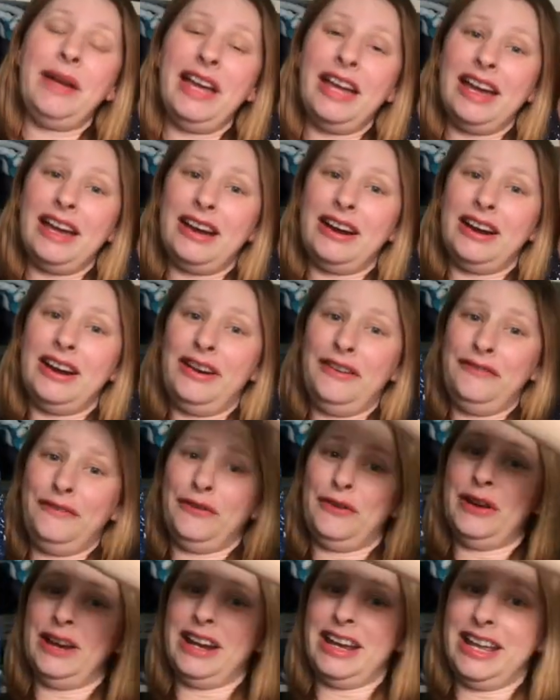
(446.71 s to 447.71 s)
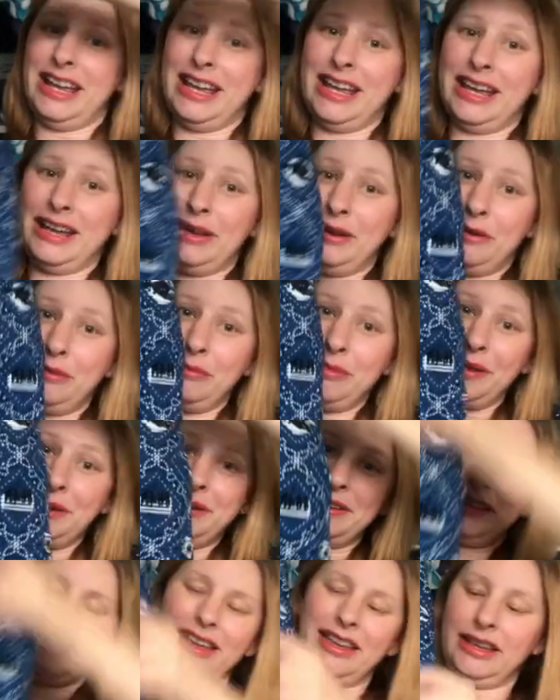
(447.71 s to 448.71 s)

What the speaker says: pair for him,